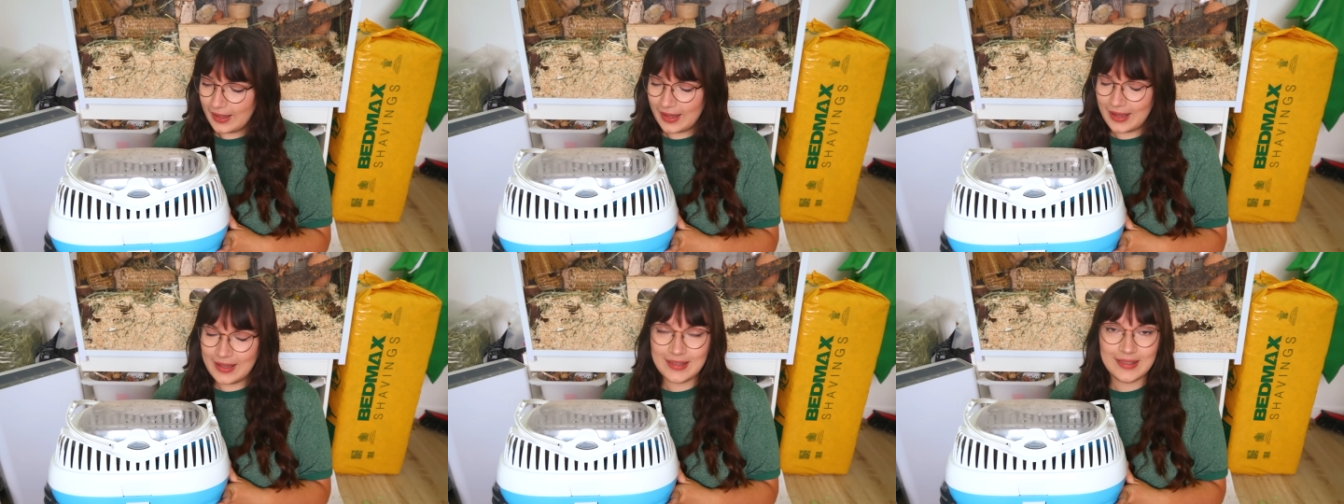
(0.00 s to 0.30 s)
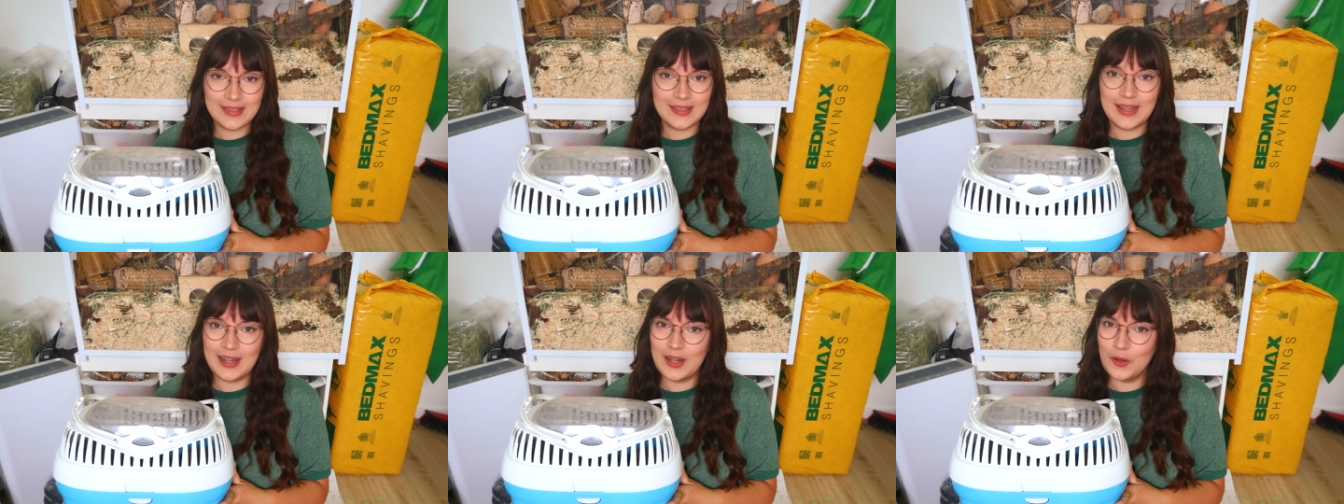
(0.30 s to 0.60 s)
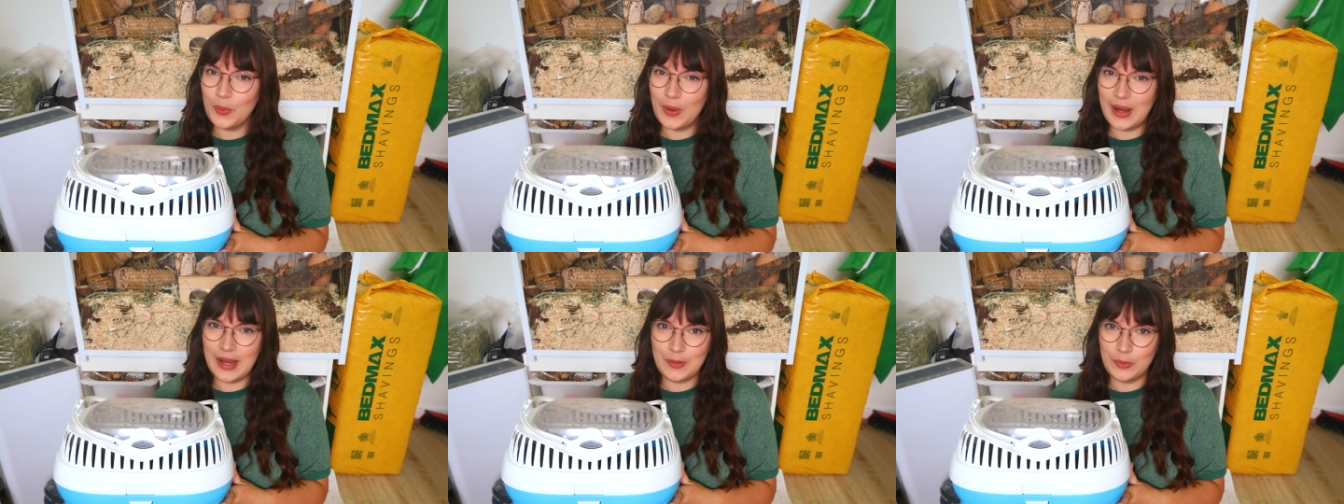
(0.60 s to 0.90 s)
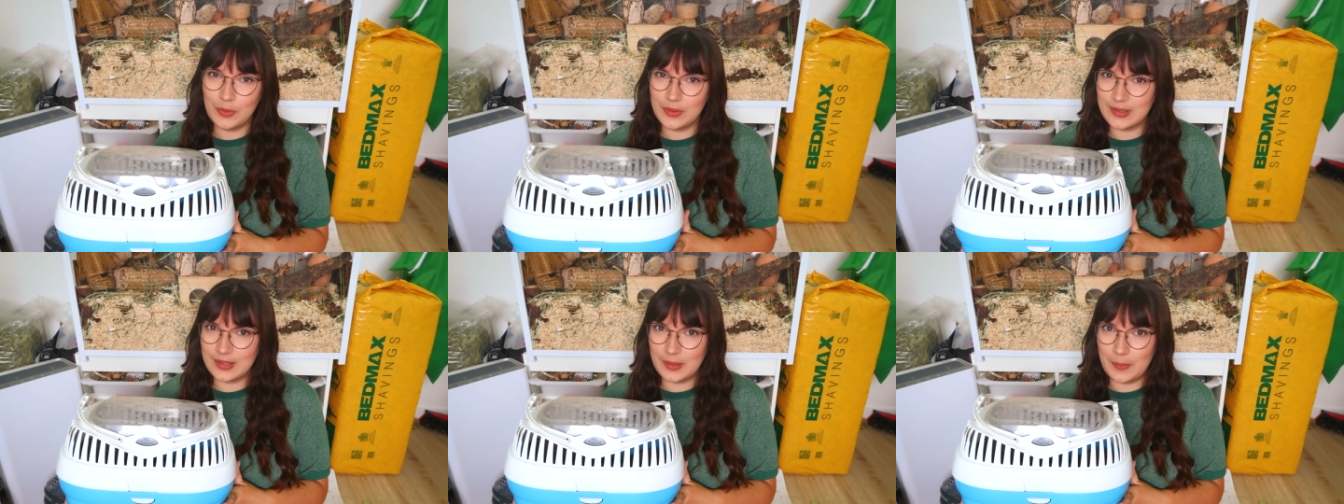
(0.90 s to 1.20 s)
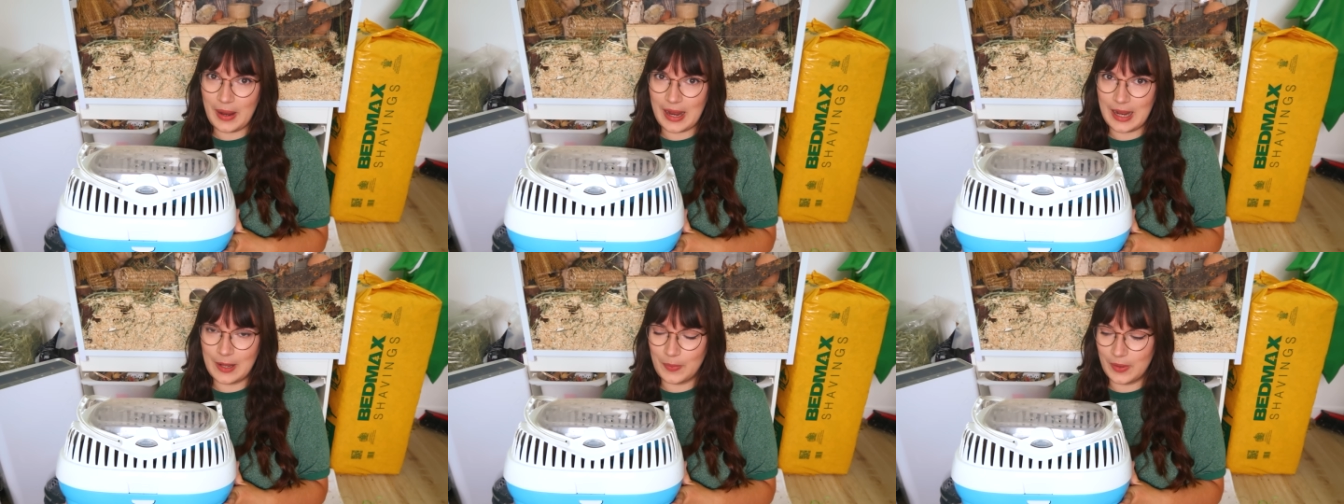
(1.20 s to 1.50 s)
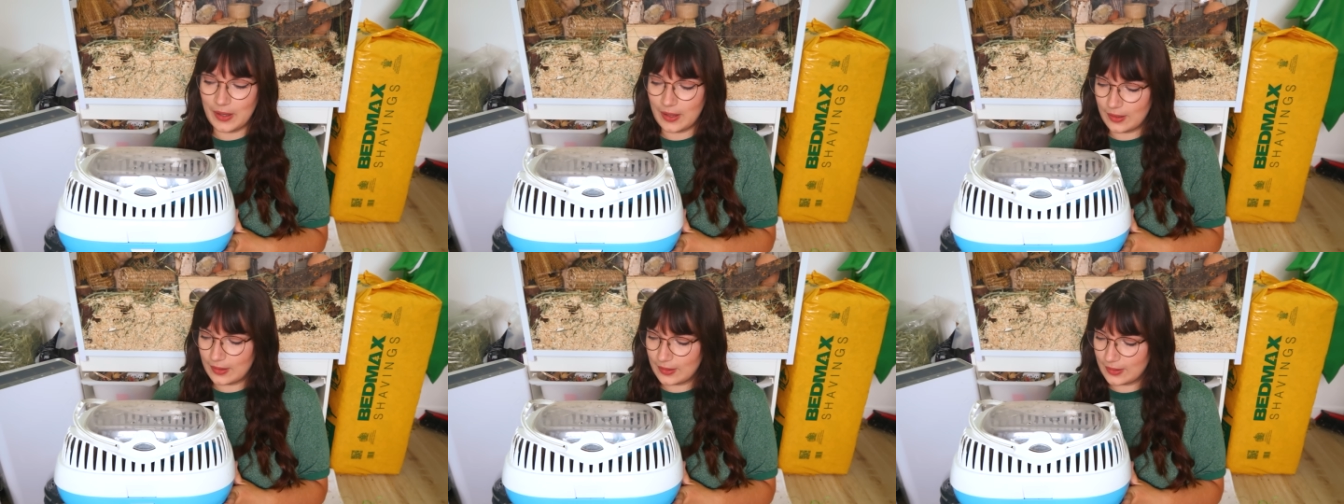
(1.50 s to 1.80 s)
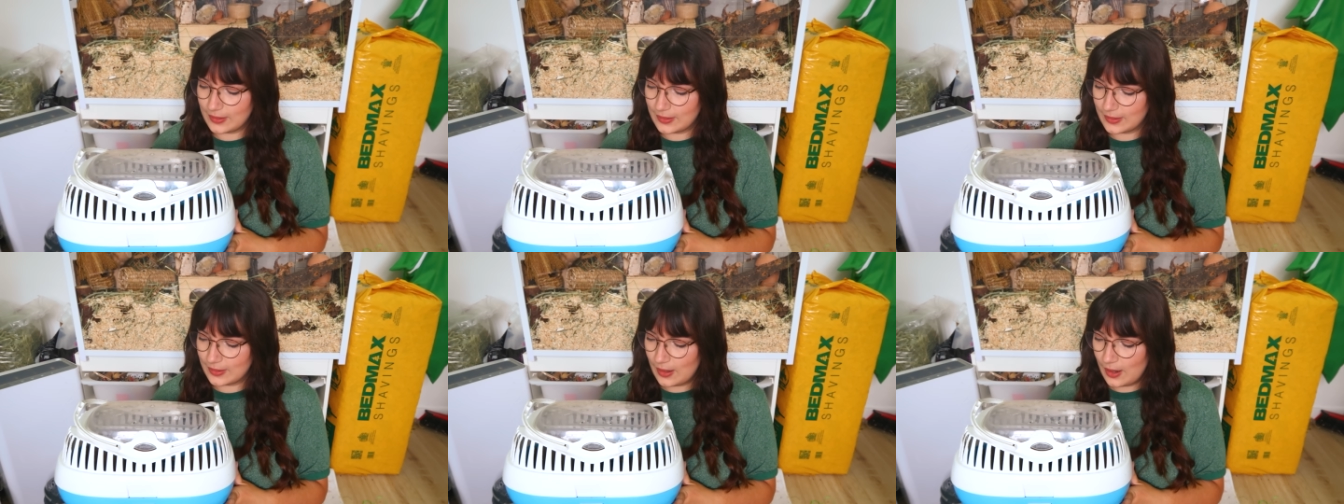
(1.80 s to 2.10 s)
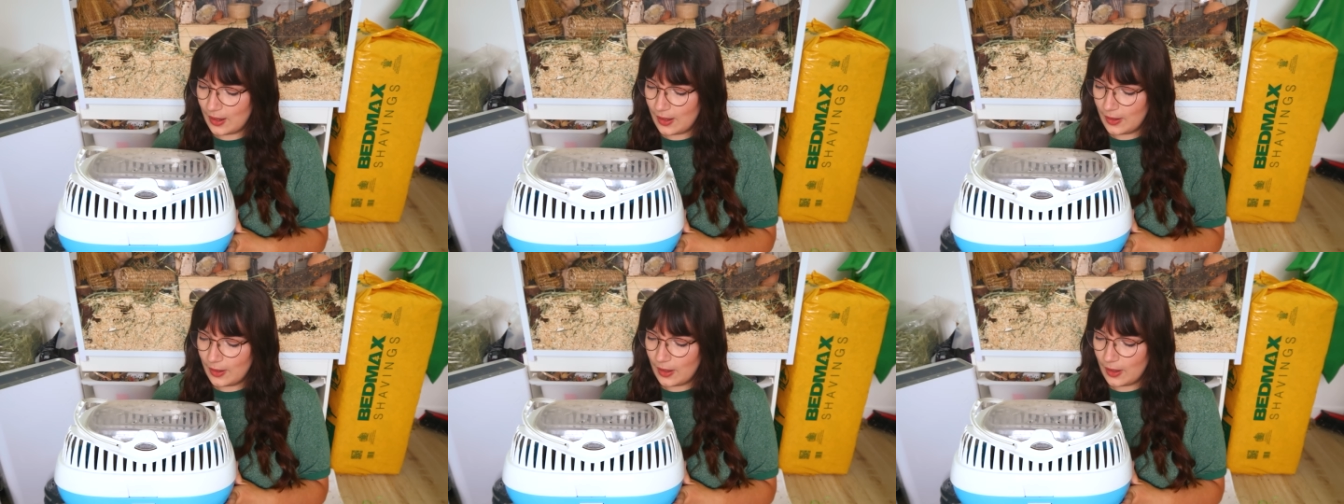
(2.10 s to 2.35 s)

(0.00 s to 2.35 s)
It's still a weird one to make because